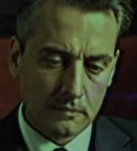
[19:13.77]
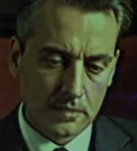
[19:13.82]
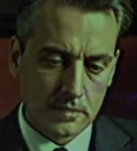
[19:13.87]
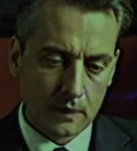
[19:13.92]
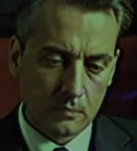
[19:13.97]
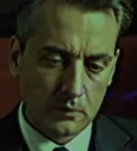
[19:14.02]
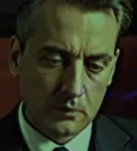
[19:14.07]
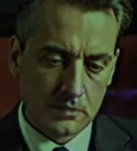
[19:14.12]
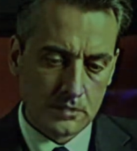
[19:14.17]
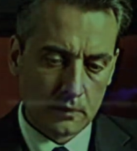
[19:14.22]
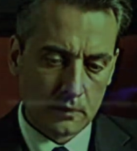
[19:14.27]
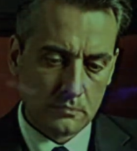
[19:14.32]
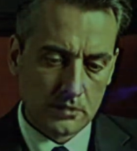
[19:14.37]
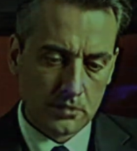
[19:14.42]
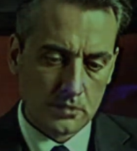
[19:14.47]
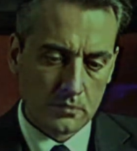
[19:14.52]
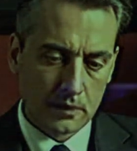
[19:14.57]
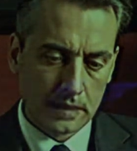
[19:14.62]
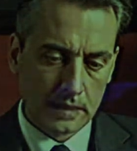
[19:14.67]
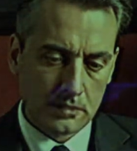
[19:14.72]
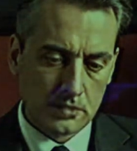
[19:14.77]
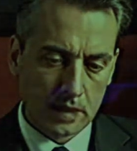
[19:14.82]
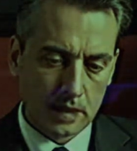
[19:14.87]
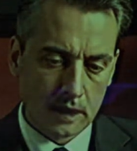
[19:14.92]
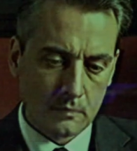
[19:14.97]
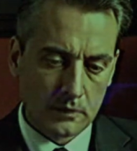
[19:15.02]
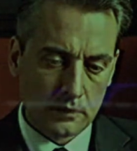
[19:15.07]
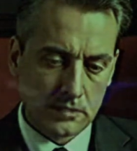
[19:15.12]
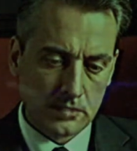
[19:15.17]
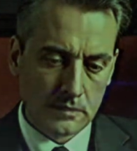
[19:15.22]
There were some strange
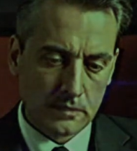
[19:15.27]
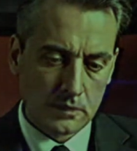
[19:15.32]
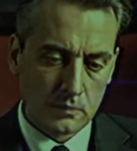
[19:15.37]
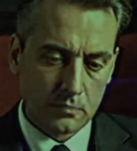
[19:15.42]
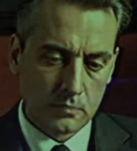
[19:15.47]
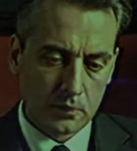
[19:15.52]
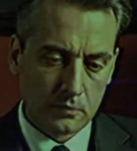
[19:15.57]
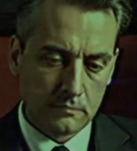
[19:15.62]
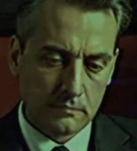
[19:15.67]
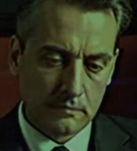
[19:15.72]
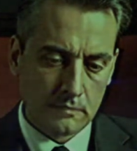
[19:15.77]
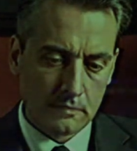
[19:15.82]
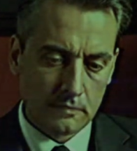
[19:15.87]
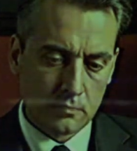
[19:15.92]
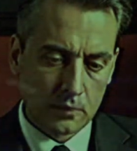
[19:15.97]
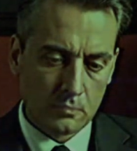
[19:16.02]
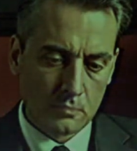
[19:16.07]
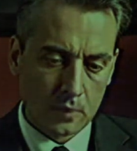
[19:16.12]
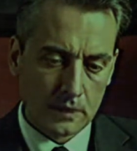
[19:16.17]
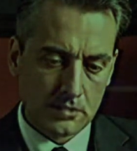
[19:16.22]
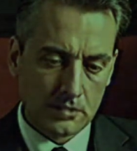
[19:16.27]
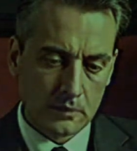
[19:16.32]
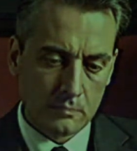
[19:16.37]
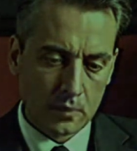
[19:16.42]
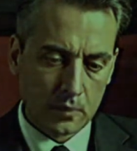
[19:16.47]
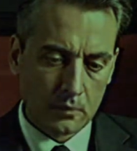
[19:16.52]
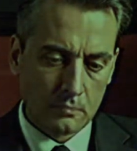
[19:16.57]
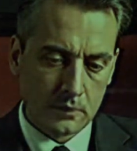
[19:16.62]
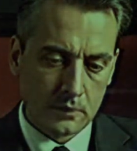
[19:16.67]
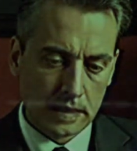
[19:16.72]
garments in the room, but West
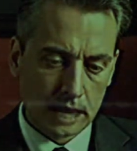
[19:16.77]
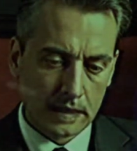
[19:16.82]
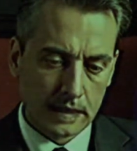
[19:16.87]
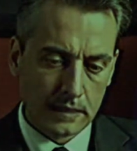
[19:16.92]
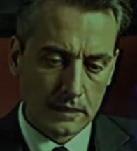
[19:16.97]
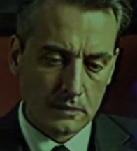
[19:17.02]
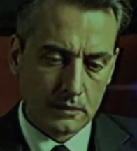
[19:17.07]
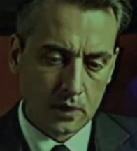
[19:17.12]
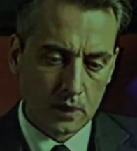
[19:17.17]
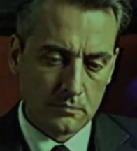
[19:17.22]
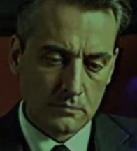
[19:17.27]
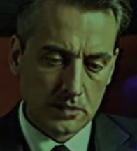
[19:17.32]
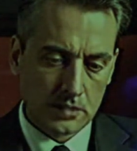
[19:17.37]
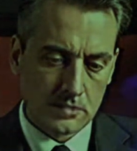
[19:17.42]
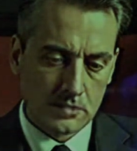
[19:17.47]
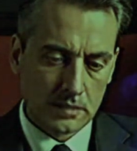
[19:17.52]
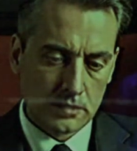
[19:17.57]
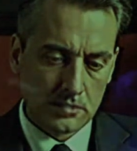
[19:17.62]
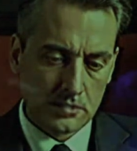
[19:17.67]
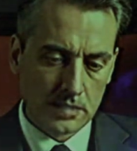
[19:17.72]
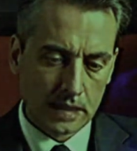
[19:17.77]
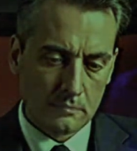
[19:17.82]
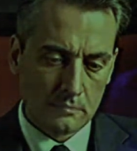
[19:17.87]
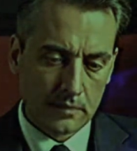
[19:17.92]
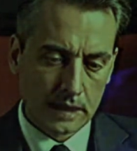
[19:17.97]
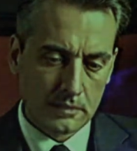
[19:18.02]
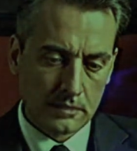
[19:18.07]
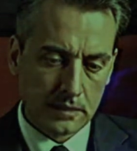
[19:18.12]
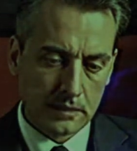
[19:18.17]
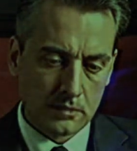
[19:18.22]
upon regaining consciousness
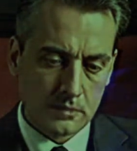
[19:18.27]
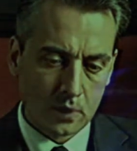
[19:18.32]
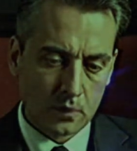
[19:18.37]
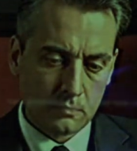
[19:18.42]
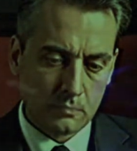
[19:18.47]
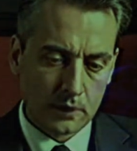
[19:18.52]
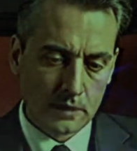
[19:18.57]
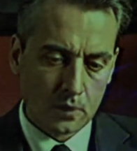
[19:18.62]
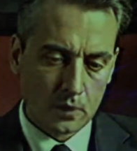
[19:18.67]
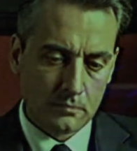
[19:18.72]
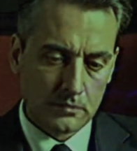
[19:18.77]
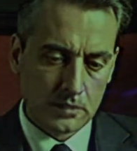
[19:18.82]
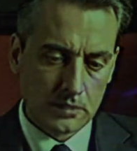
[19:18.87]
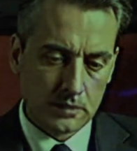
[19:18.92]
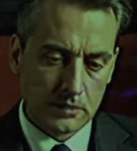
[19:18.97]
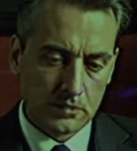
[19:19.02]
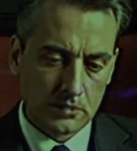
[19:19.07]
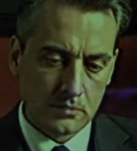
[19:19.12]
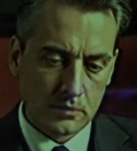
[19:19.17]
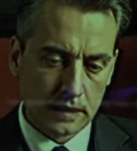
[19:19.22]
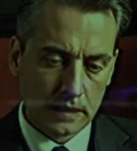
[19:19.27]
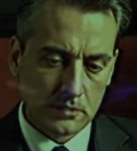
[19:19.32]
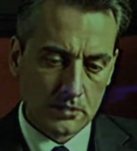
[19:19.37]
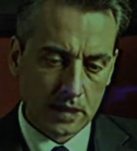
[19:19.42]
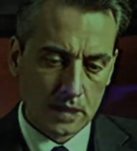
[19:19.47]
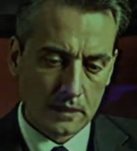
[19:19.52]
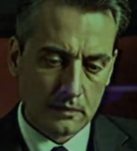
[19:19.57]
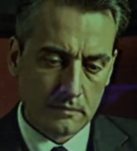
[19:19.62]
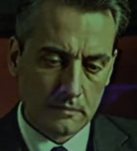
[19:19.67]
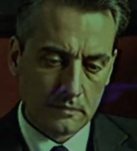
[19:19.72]
said they did not belong to the
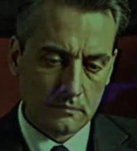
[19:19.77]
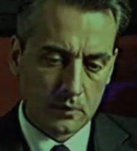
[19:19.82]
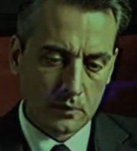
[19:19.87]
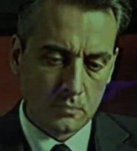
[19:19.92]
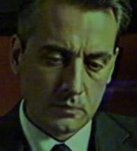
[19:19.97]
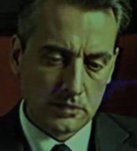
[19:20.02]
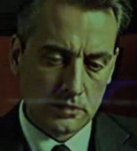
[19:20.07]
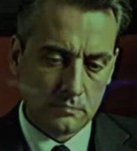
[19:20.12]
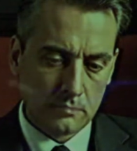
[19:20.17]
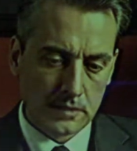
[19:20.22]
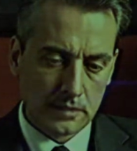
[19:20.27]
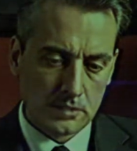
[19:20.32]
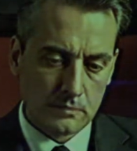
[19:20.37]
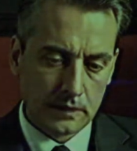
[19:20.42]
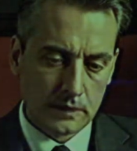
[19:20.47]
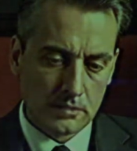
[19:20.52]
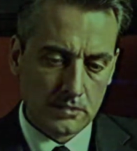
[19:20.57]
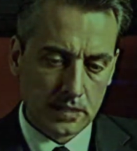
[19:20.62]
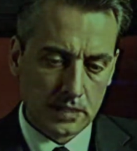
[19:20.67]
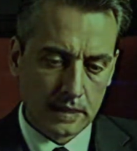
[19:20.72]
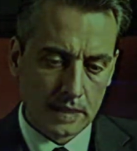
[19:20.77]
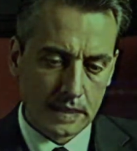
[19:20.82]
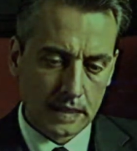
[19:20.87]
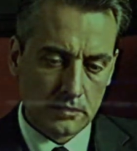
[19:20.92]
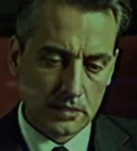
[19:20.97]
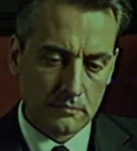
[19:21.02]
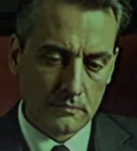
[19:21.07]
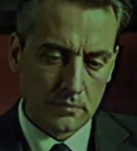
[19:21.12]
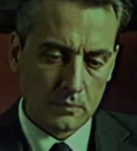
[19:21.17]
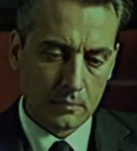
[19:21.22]
stranger, but were specimens
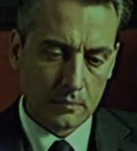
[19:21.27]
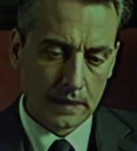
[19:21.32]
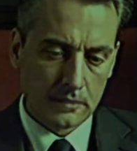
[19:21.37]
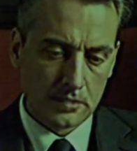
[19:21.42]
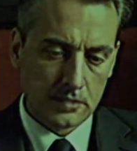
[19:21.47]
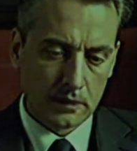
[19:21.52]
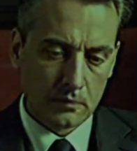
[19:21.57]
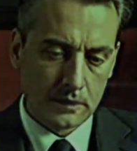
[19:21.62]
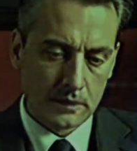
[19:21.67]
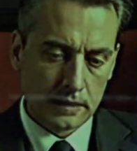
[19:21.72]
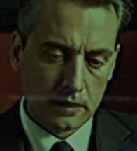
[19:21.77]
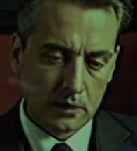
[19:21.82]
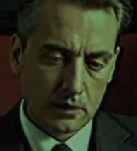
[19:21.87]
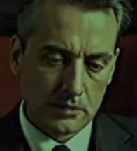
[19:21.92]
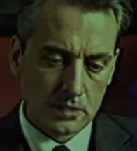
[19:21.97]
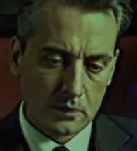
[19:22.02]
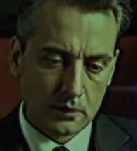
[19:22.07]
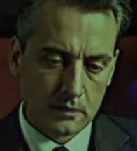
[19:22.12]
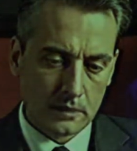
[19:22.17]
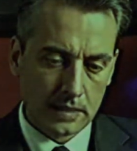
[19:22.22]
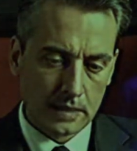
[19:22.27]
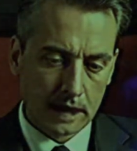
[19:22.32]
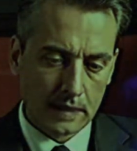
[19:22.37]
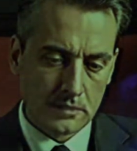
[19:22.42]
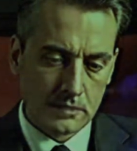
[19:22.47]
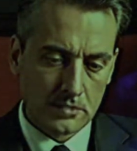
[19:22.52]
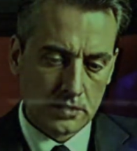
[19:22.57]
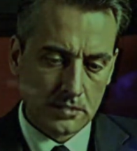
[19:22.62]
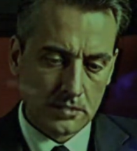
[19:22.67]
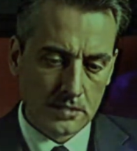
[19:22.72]
collected for bacteriological
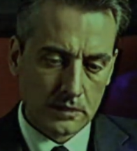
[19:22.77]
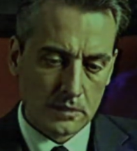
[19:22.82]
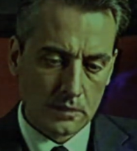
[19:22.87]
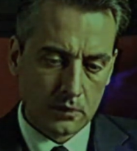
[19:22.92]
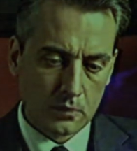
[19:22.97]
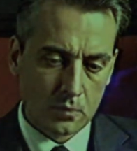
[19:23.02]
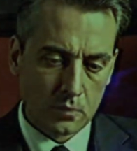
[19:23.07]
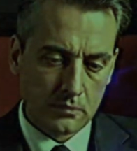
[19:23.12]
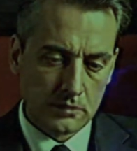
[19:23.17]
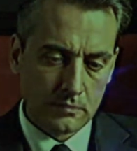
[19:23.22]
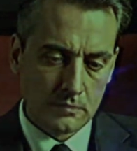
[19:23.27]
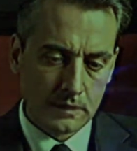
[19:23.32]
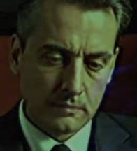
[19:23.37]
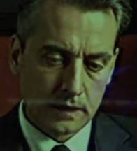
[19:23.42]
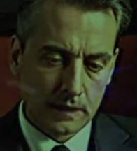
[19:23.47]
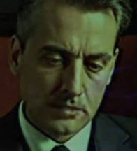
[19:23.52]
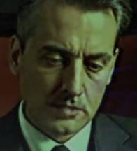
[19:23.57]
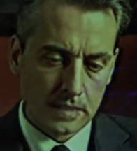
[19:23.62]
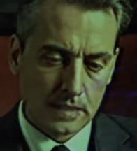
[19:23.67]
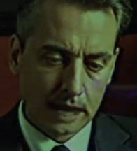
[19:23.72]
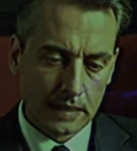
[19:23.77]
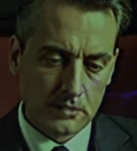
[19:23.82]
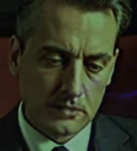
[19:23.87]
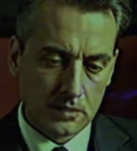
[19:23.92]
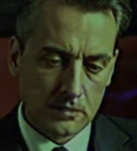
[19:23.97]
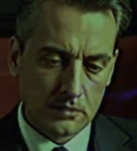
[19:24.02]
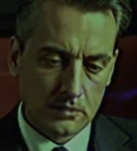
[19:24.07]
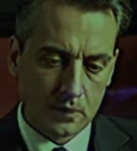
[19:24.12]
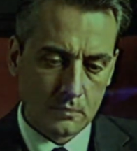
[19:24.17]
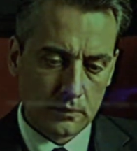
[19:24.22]
analysis in the course of
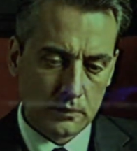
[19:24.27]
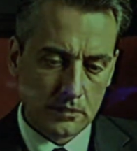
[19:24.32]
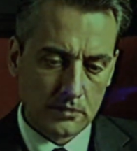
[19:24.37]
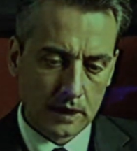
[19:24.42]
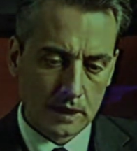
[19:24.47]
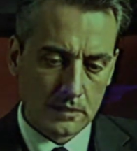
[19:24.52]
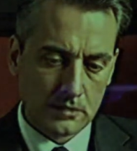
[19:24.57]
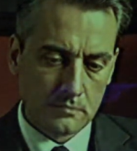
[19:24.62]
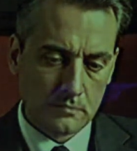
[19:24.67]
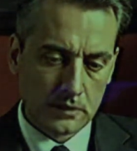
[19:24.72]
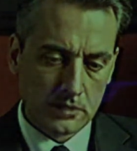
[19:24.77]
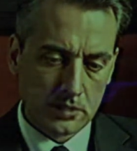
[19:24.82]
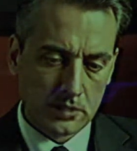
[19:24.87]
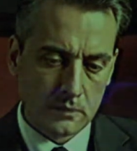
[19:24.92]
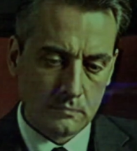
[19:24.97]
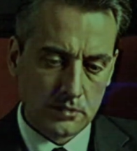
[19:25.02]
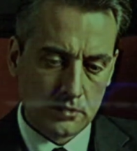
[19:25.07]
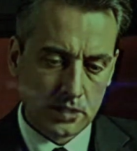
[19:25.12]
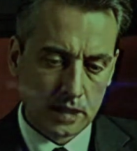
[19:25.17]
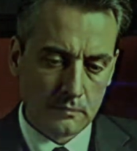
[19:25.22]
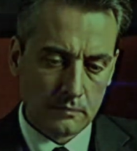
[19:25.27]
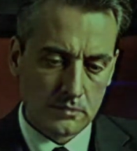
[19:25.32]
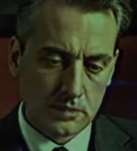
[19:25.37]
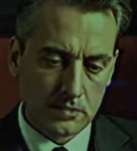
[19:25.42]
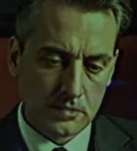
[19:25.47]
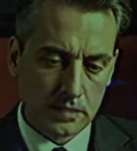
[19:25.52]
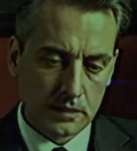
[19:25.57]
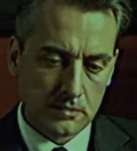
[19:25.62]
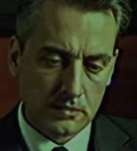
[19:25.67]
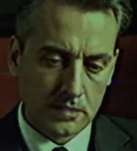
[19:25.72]
investigations on the transmission of germ
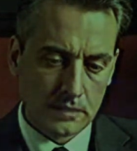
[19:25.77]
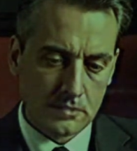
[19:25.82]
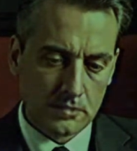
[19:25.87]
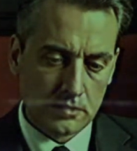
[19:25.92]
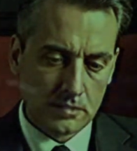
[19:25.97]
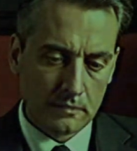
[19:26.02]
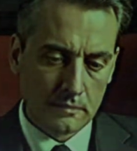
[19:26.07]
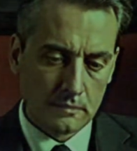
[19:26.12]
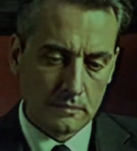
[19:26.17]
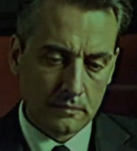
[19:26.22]
diseases.